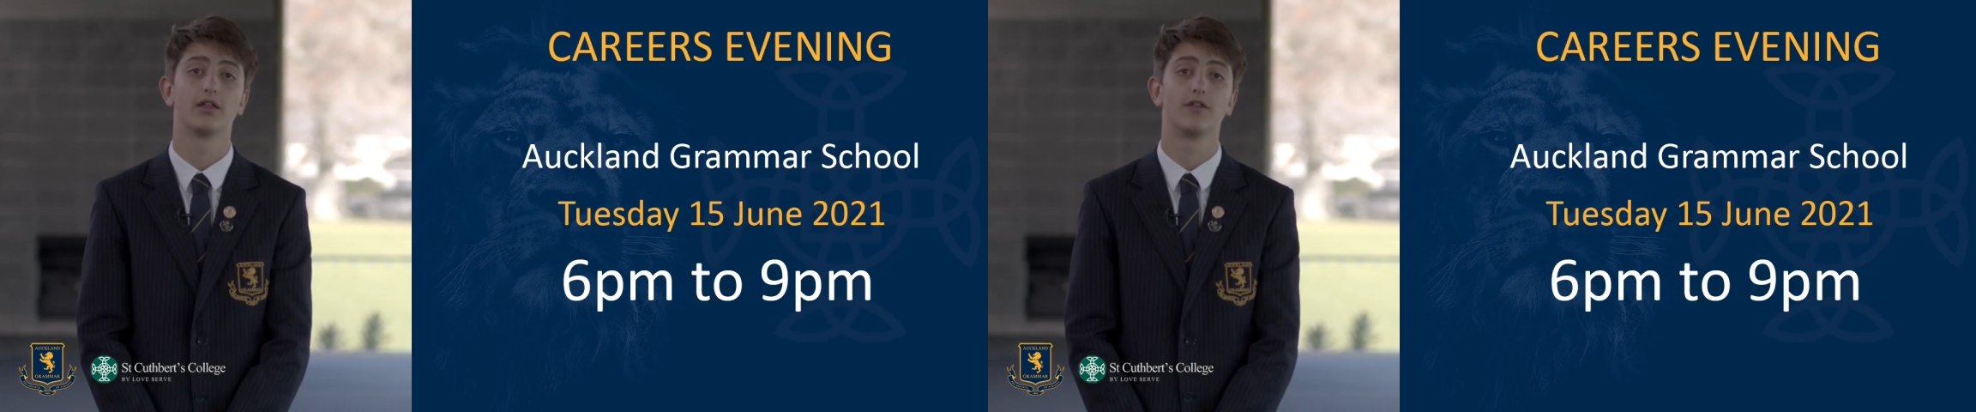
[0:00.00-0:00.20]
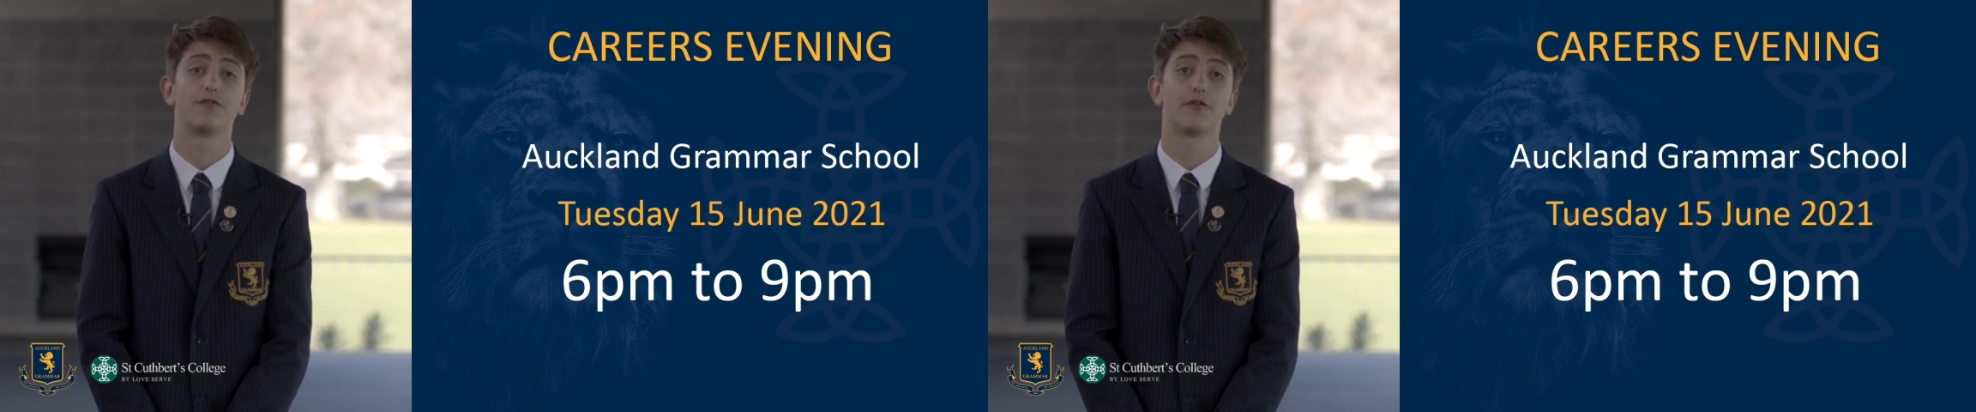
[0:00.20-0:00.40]

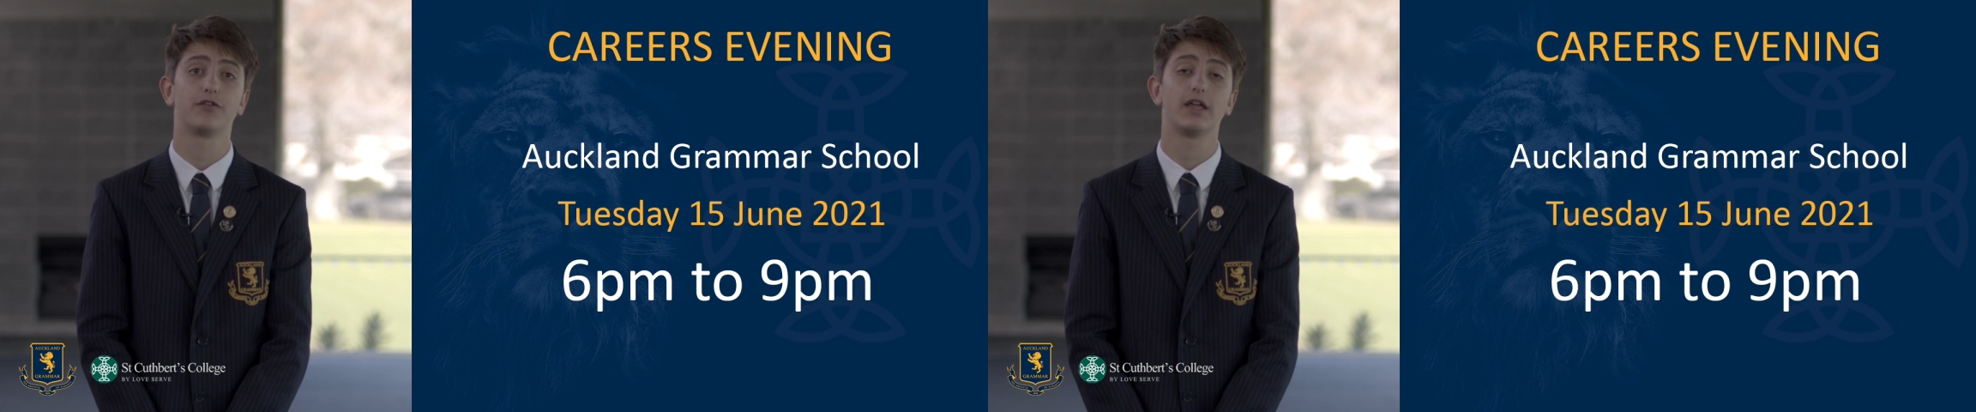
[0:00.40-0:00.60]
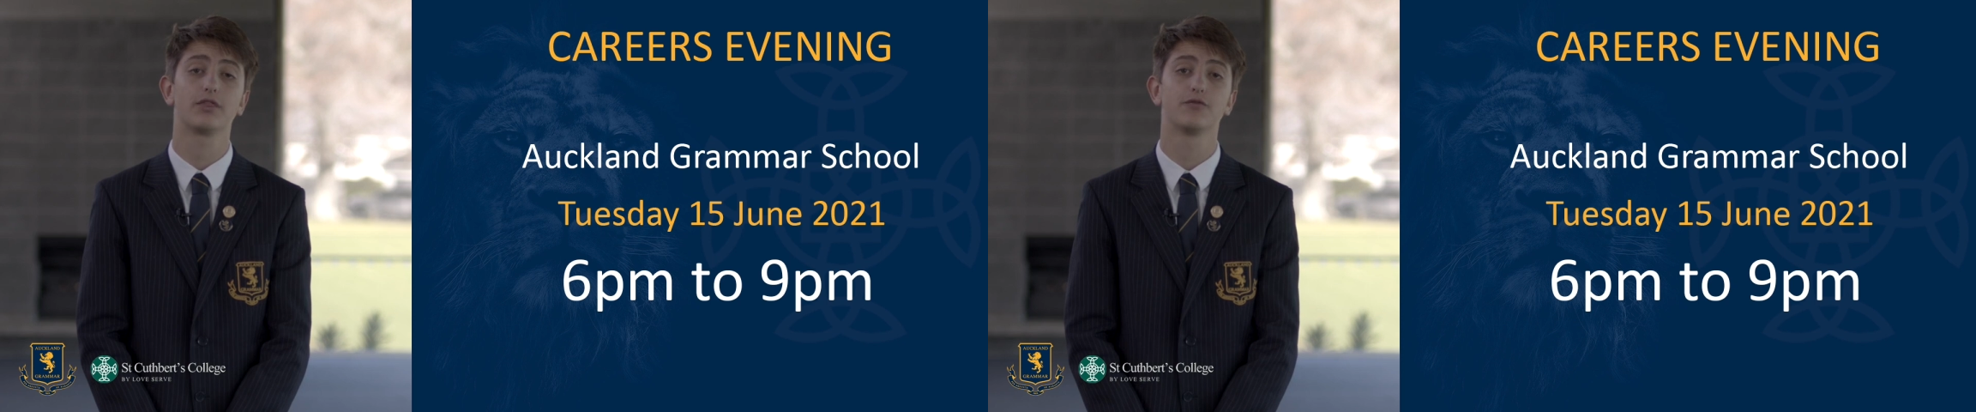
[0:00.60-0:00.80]
the
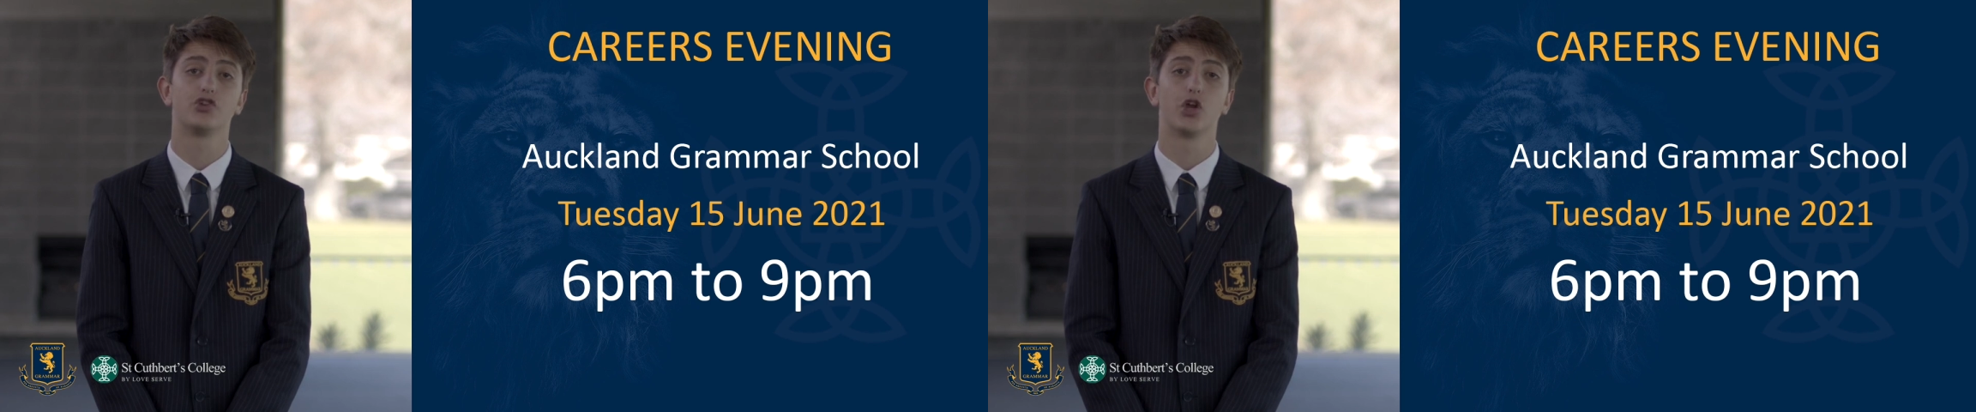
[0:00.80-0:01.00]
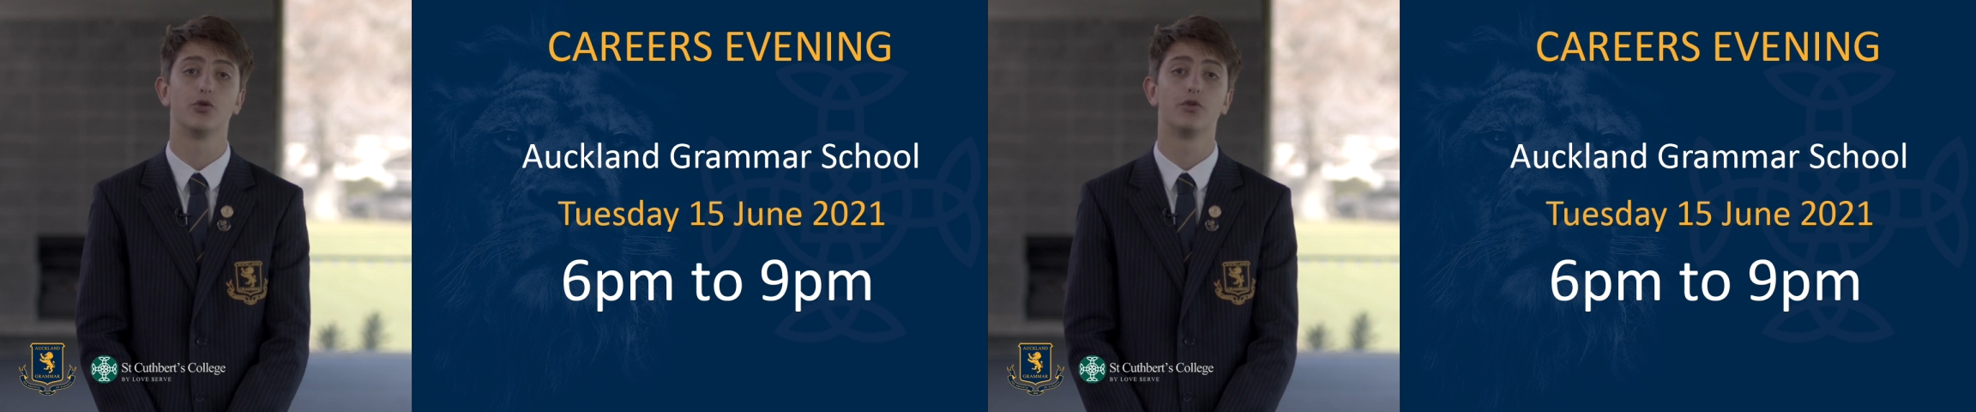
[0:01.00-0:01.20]
15th of
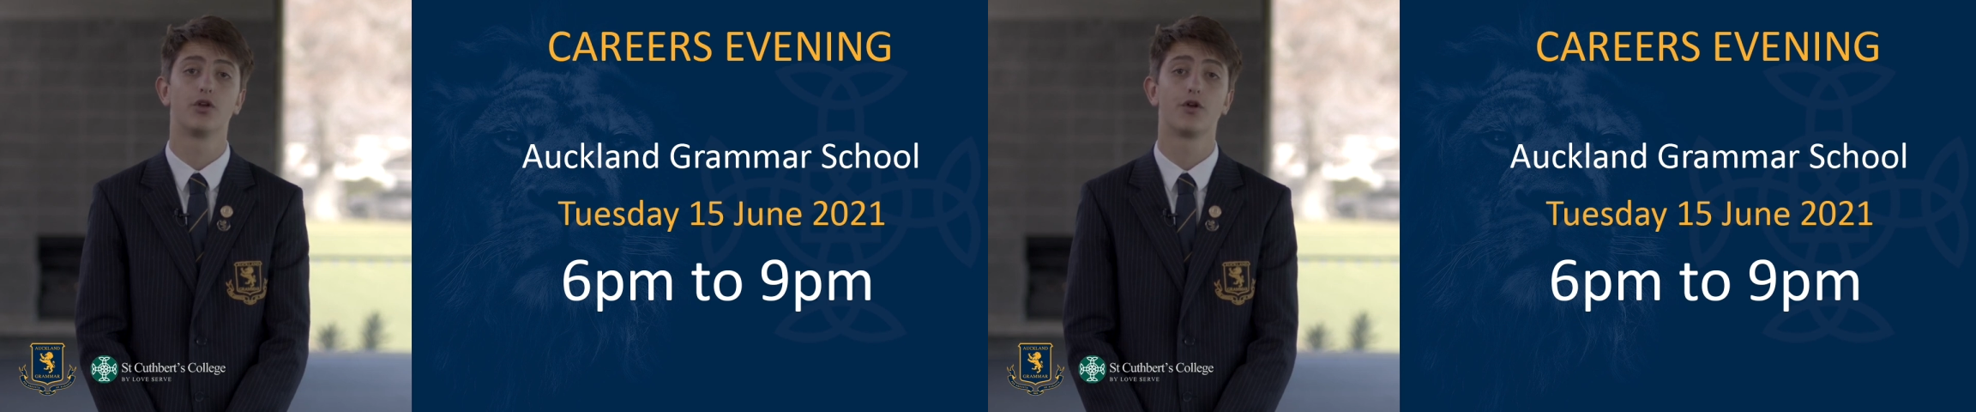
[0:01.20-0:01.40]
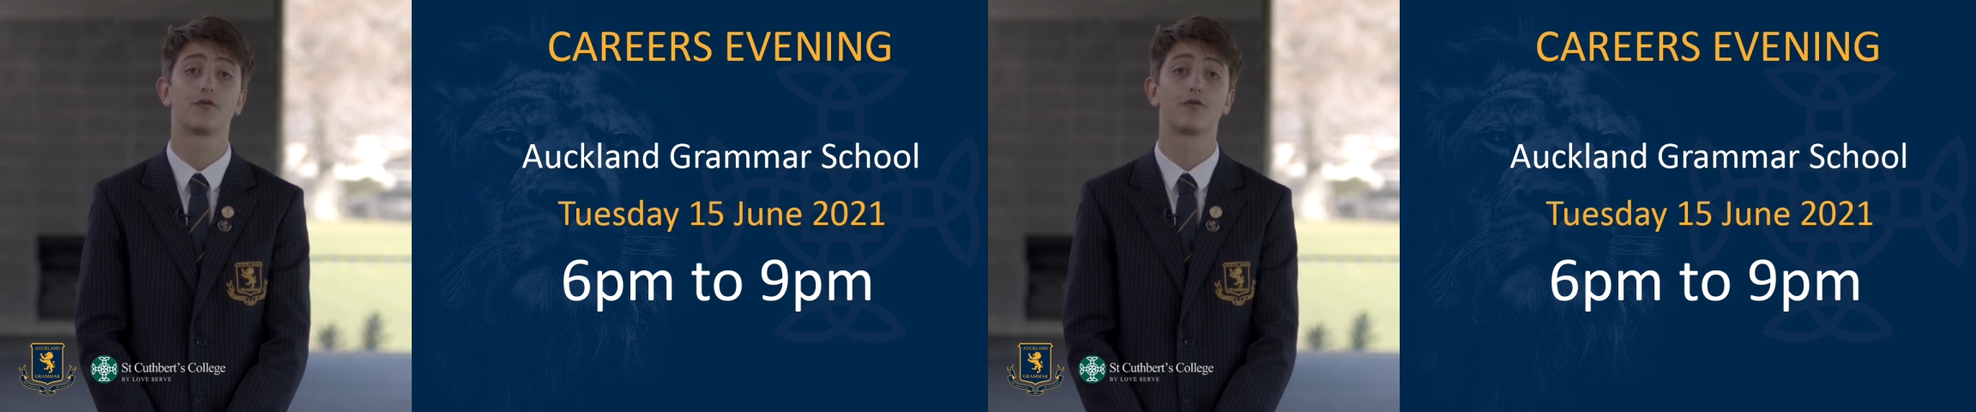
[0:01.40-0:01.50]
June